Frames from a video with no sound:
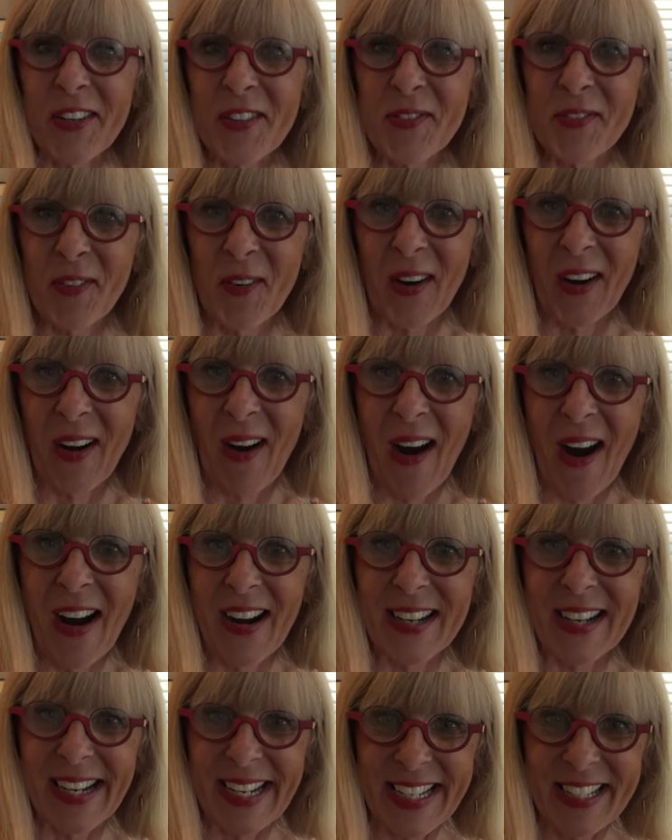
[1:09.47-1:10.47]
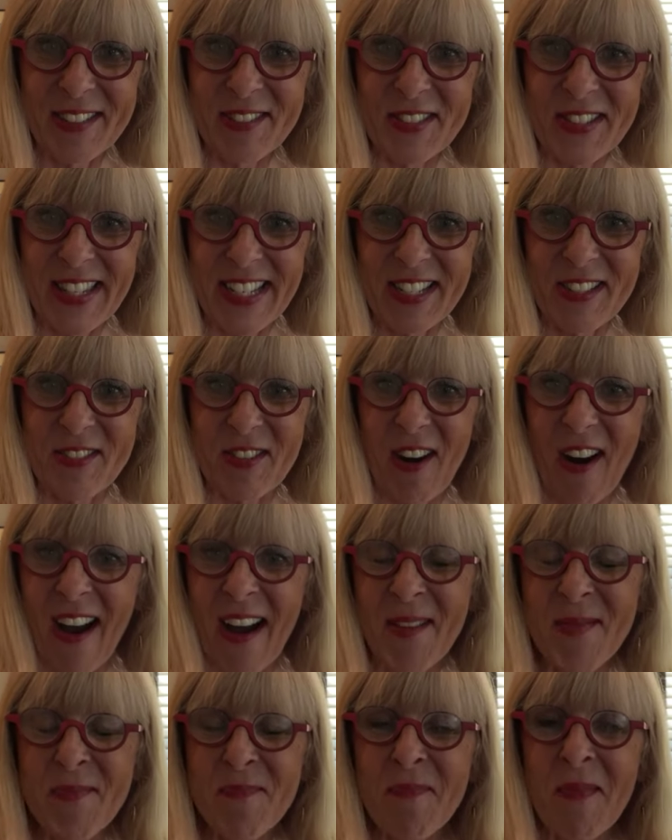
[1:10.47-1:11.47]
for our in your seat draw.
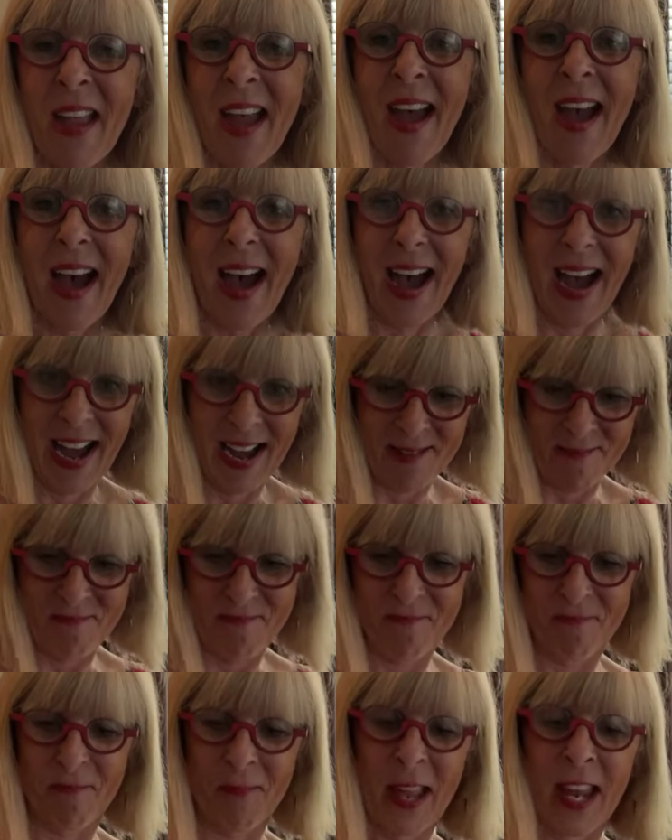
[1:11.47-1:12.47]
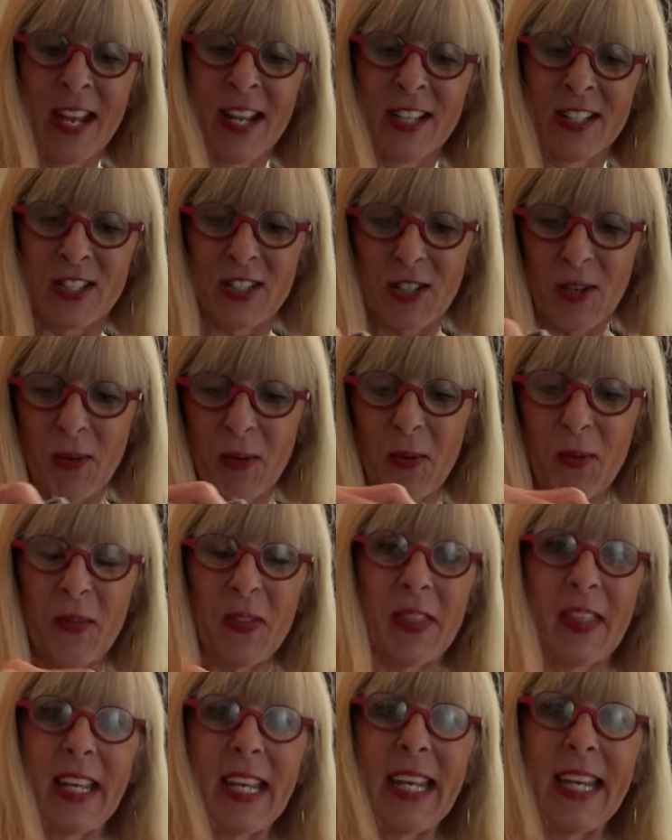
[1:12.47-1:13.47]
So
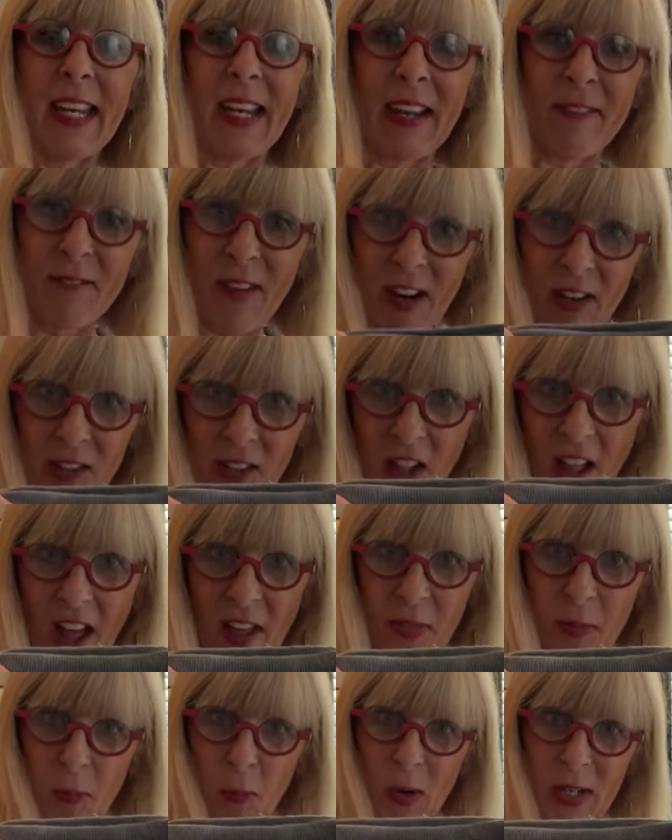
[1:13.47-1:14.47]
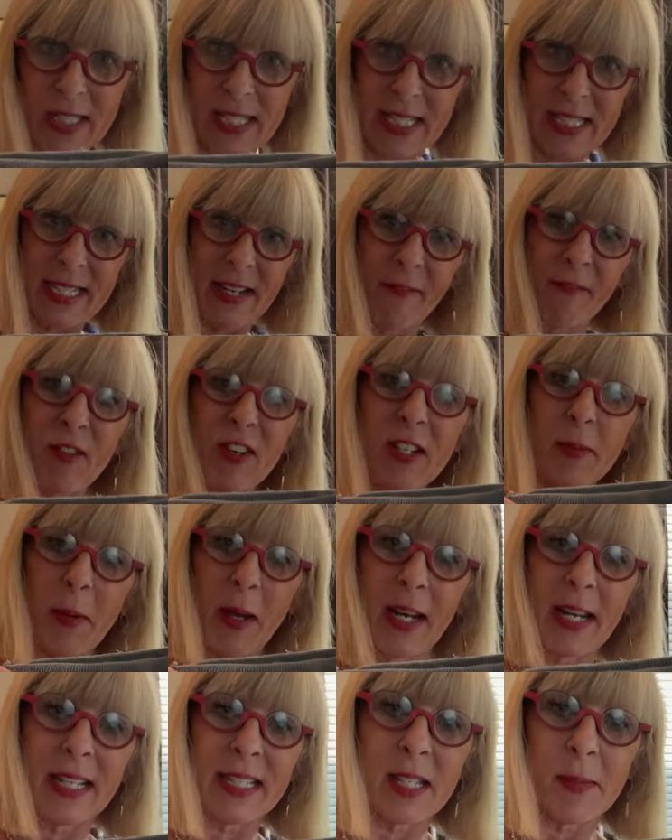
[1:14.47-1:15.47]
the Enviro cloth, what's different
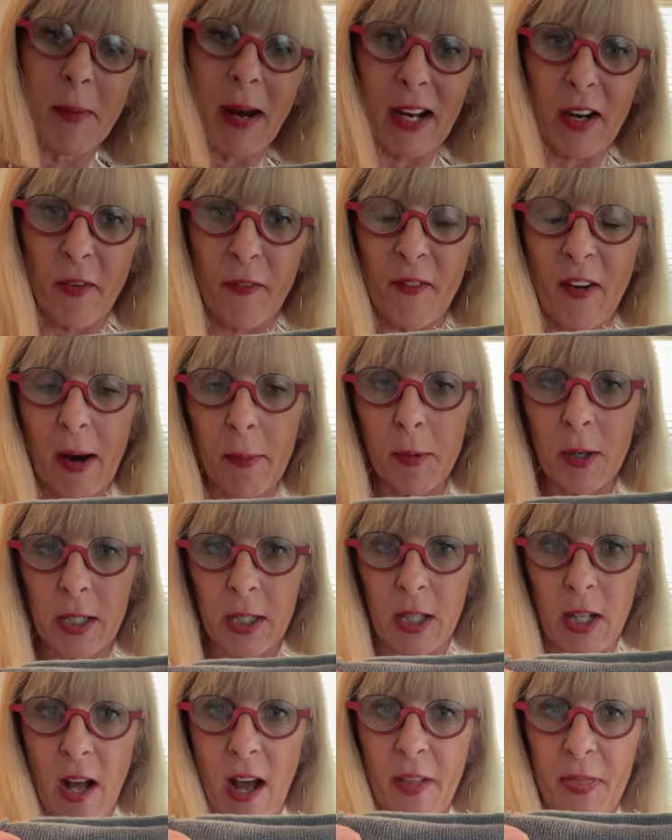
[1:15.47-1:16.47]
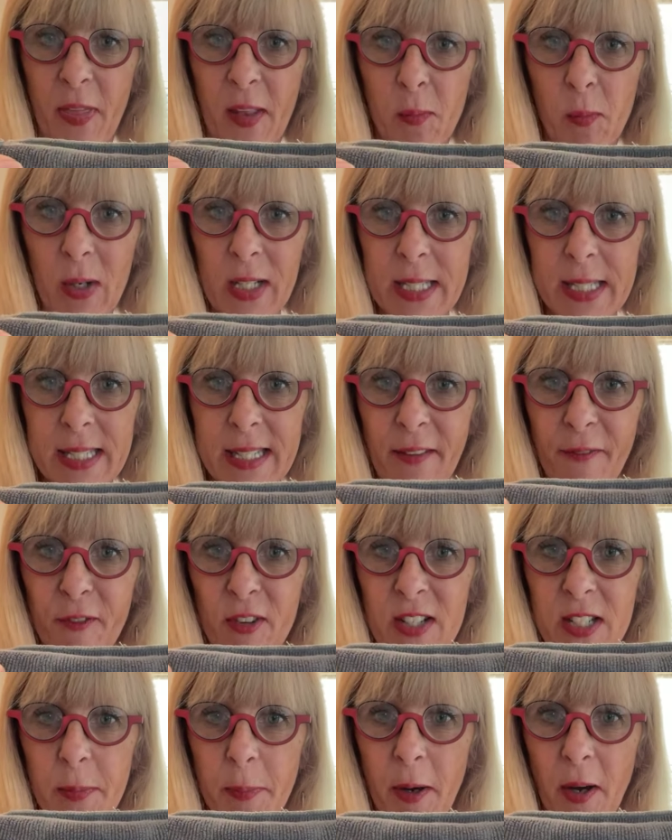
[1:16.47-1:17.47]
about it, it's a microfiber cloth, and what's
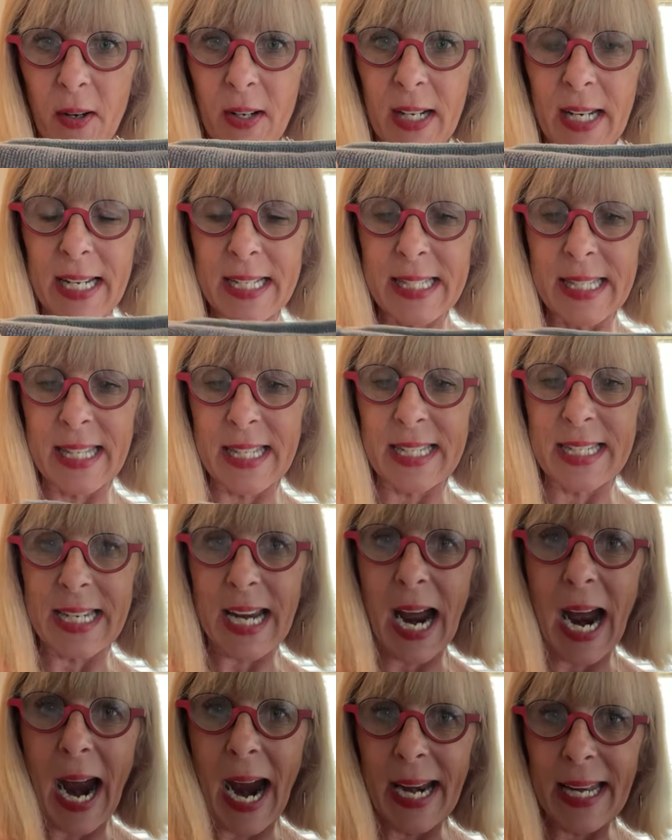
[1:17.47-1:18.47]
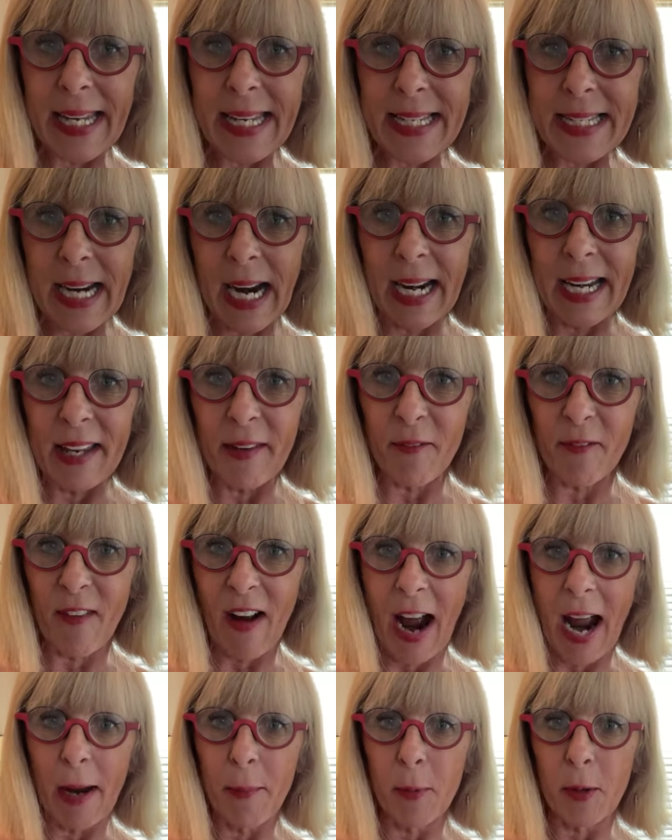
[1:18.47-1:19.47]
different about it is the tiny, tiny
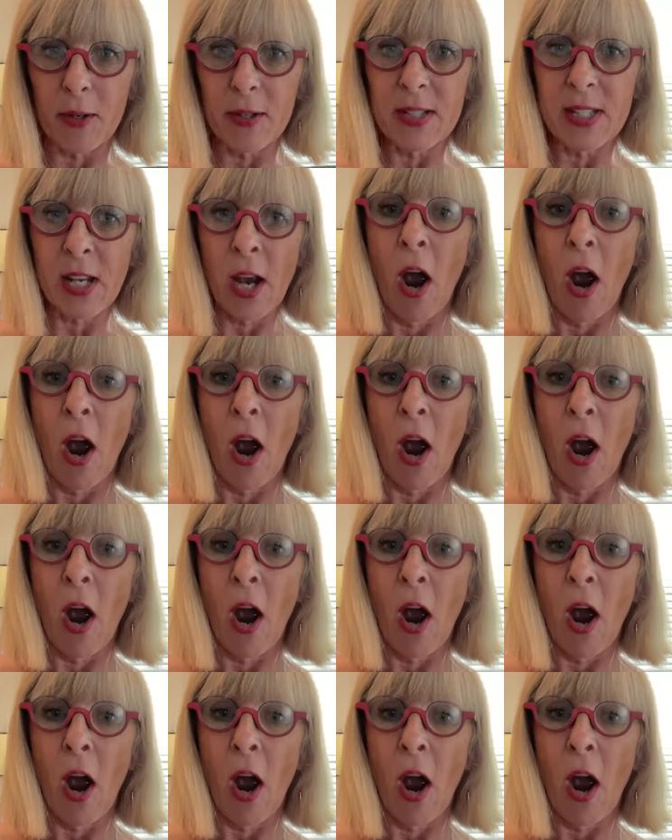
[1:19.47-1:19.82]
fibers